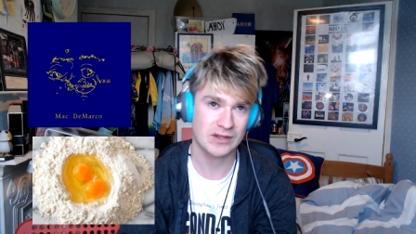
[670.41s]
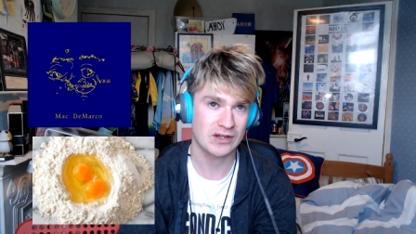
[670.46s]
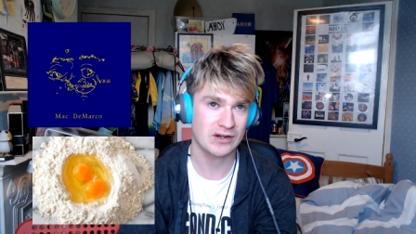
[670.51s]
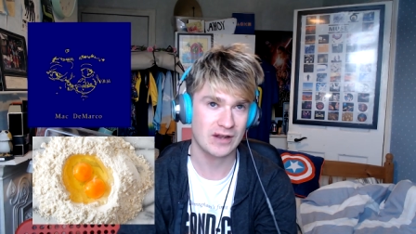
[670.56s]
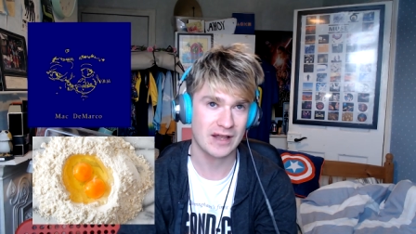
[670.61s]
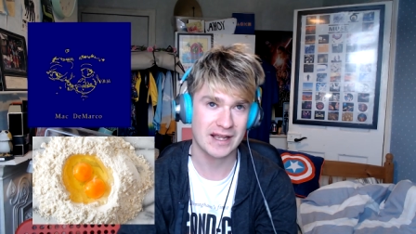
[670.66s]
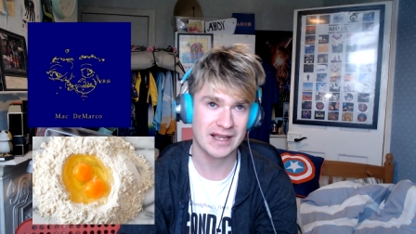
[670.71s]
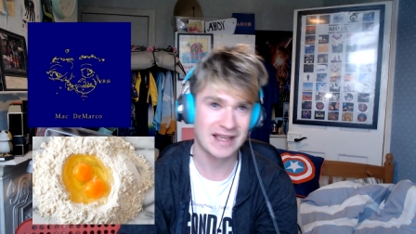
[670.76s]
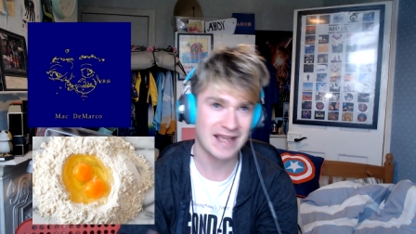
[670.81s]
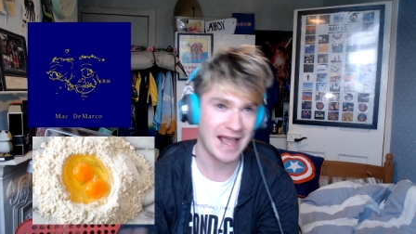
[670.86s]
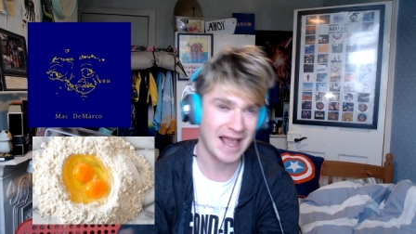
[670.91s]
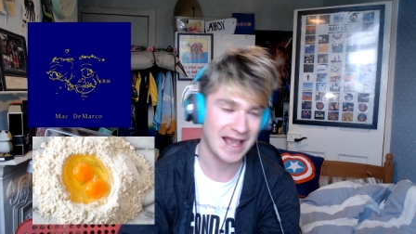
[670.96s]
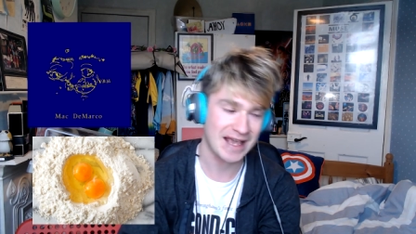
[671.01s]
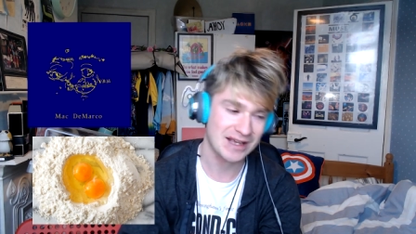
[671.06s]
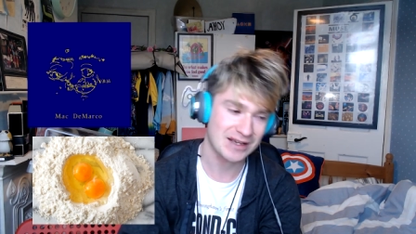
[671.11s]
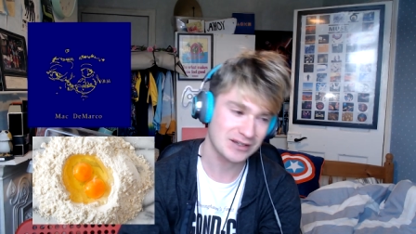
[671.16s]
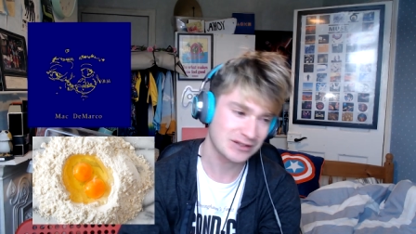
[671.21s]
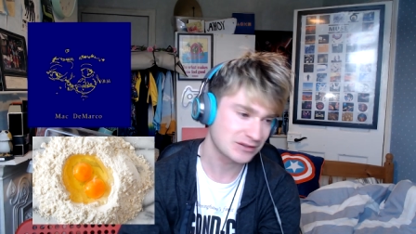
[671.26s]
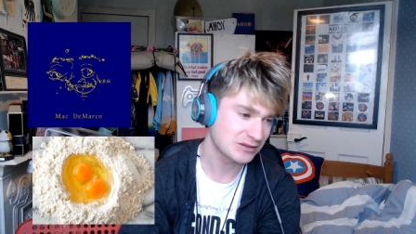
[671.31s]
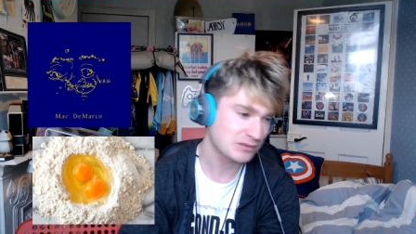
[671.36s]
like
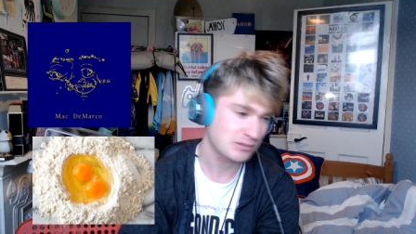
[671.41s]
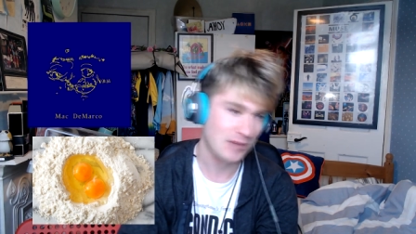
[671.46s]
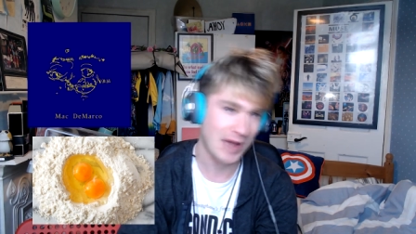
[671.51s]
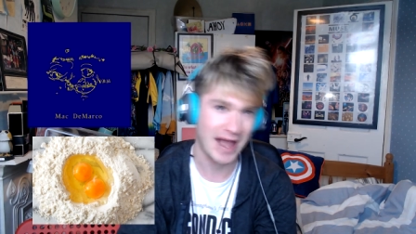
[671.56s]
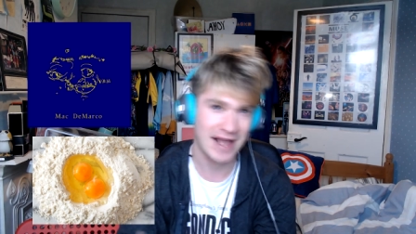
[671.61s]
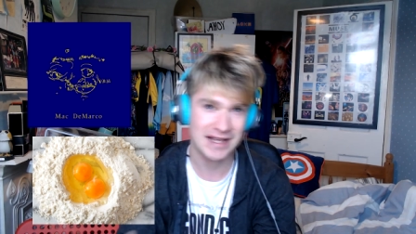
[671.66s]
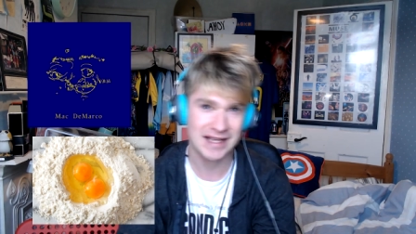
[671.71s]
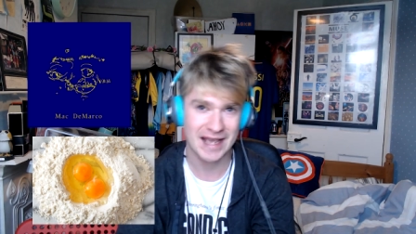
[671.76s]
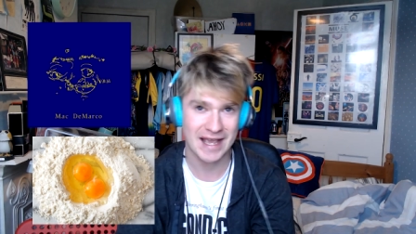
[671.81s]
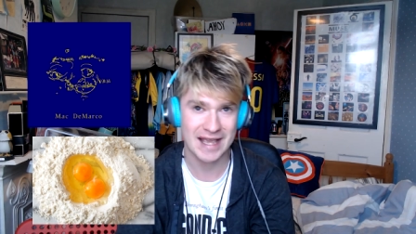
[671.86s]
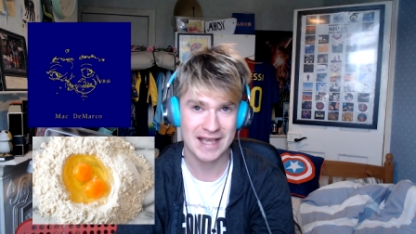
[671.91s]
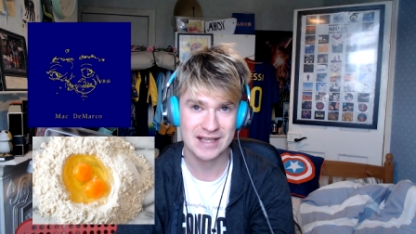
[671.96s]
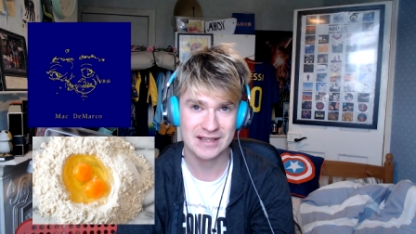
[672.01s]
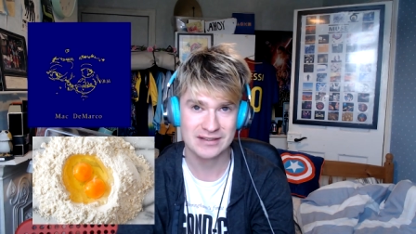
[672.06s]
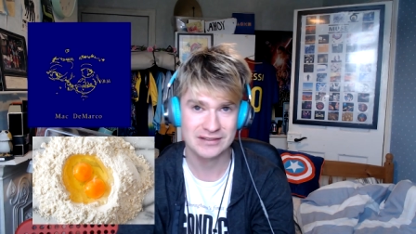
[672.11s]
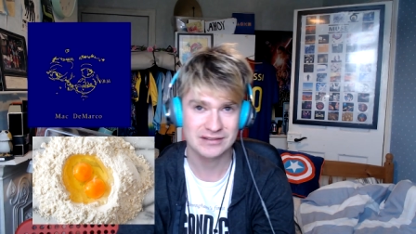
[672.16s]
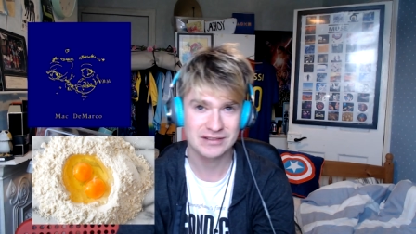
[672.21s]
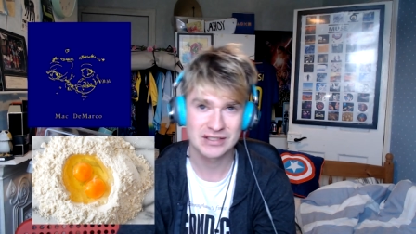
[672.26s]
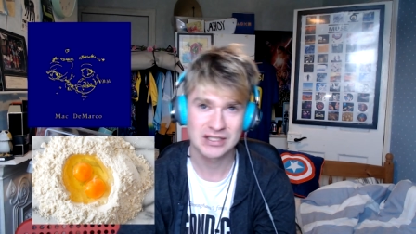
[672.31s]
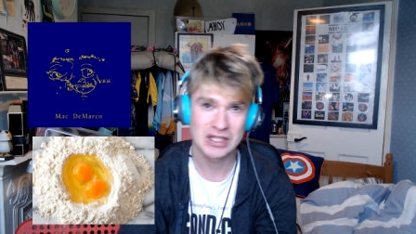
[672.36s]
cake, pancake,